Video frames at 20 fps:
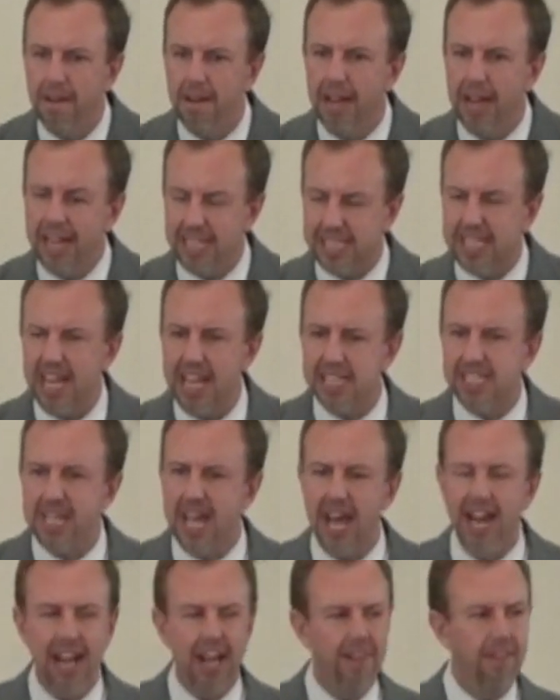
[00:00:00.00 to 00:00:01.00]
It says
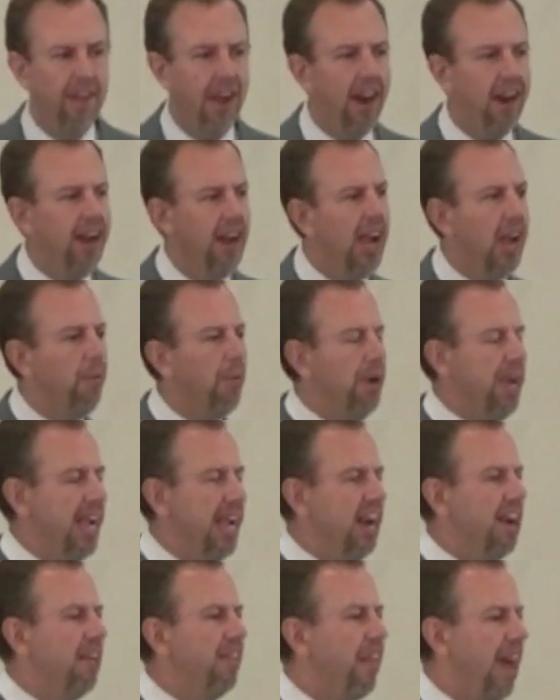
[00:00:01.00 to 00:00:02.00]
that in there, and we
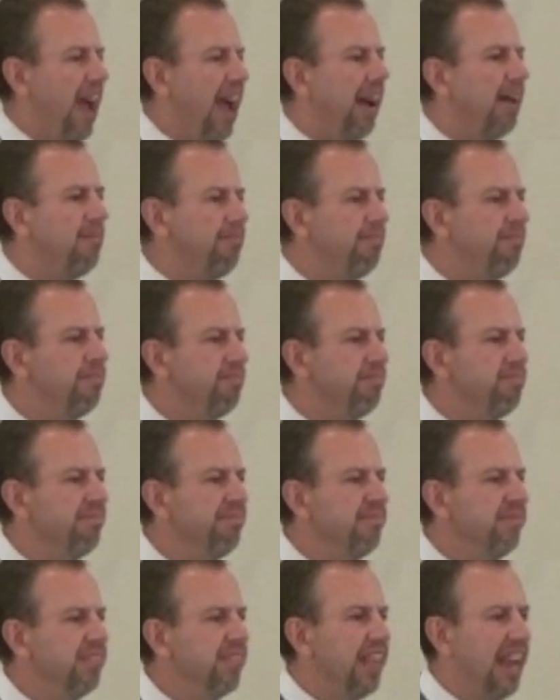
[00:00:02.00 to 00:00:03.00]
hear that,
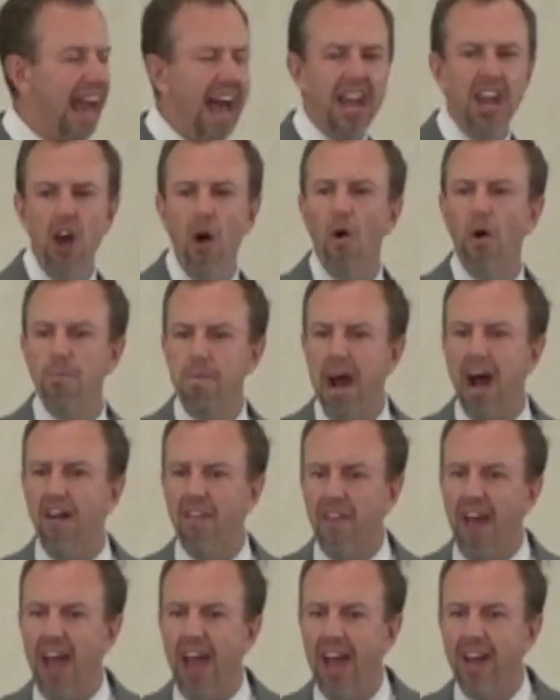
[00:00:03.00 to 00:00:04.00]
and I know
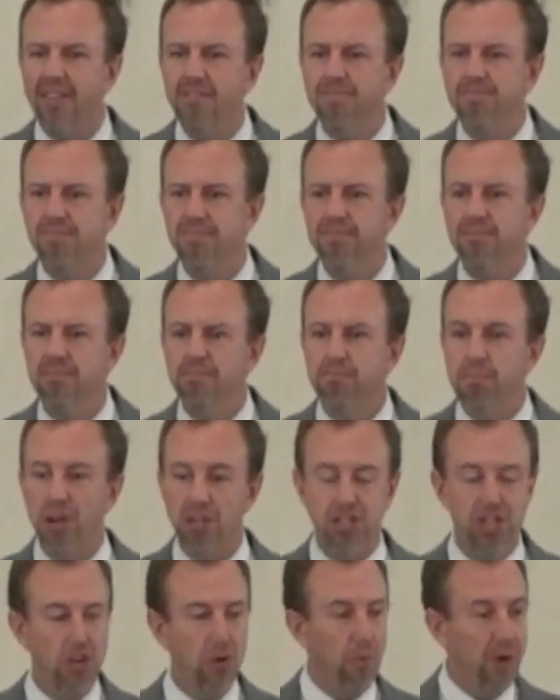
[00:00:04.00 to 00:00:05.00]
about that,
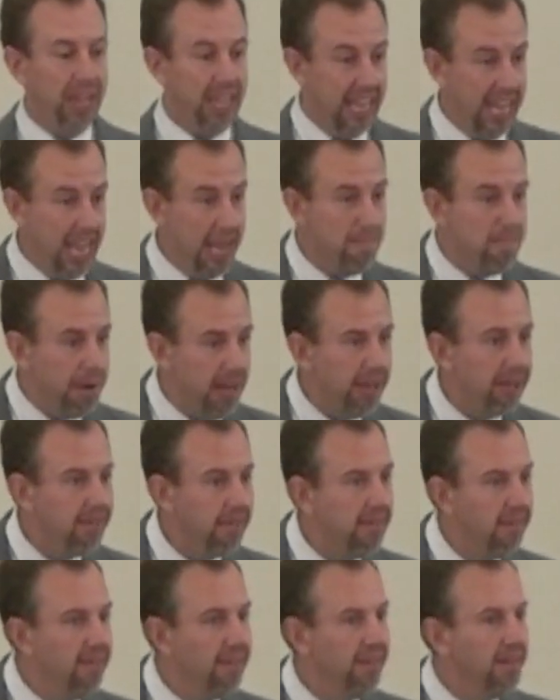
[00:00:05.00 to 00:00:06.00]
but do we keep it?
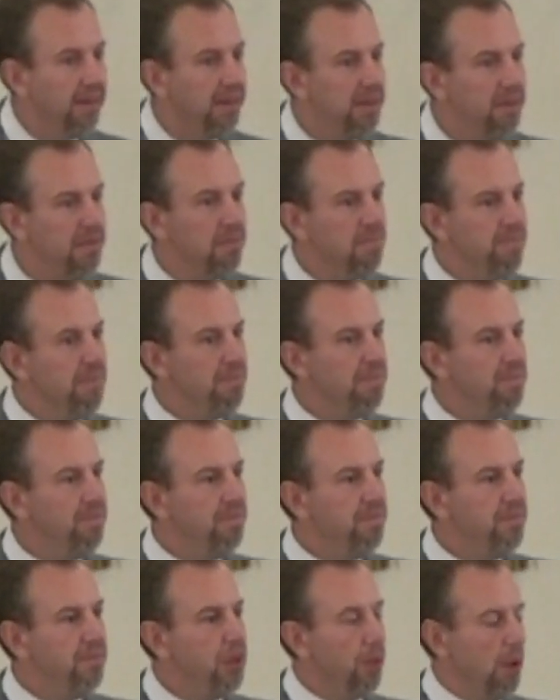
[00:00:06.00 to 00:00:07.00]

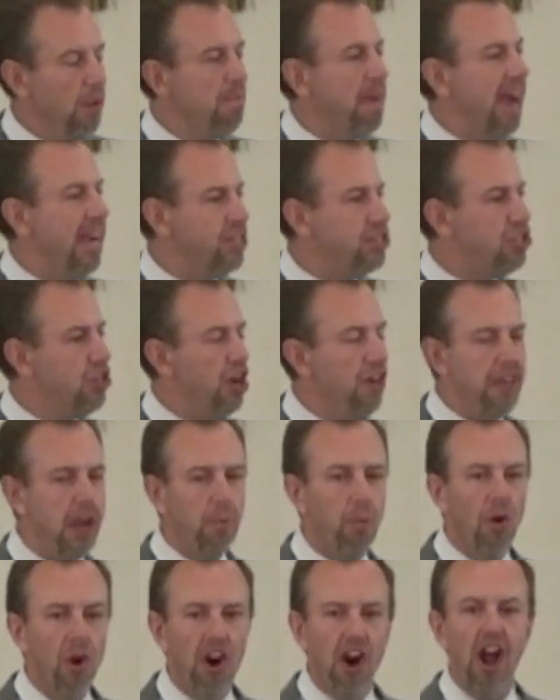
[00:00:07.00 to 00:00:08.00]
Do we make sure
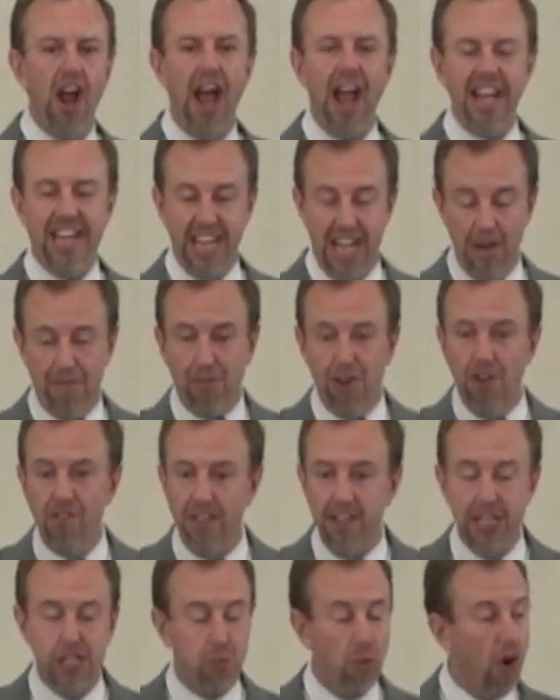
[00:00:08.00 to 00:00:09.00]
that we're different
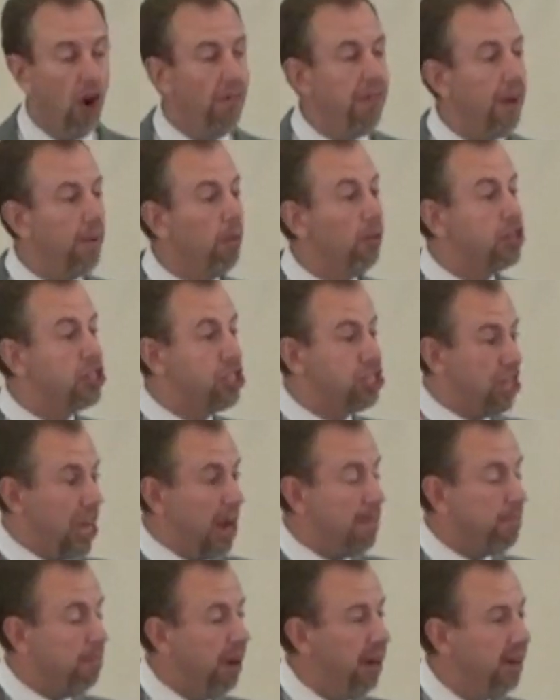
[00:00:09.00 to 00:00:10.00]
than this world, that we're
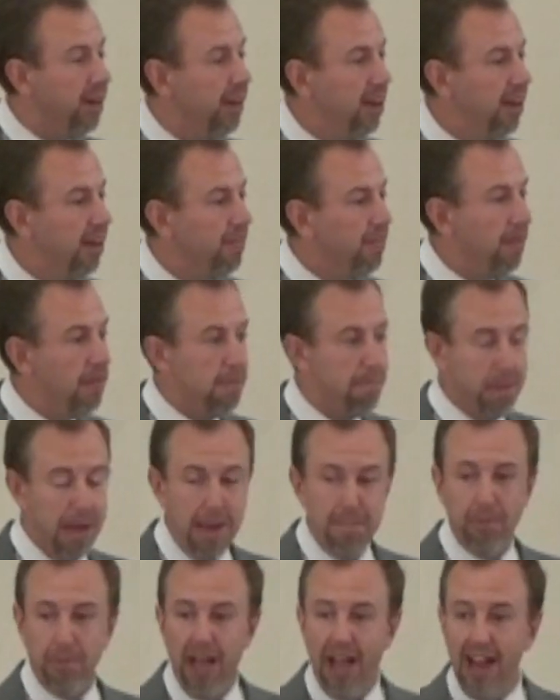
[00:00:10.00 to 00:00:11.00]
separate from the
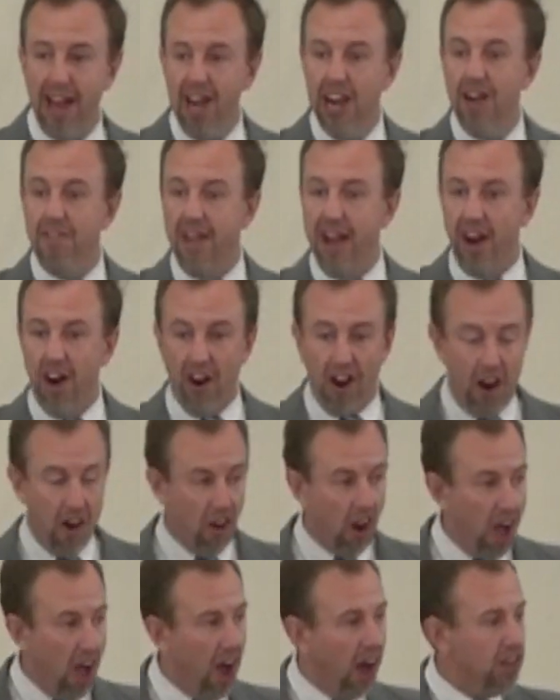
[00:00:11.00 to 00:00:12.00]
people out here that are,
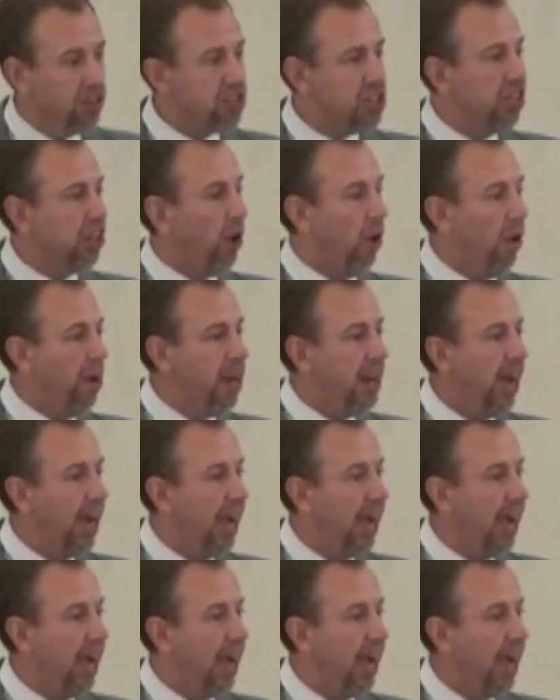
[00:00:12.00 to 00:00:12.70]
are lost and going to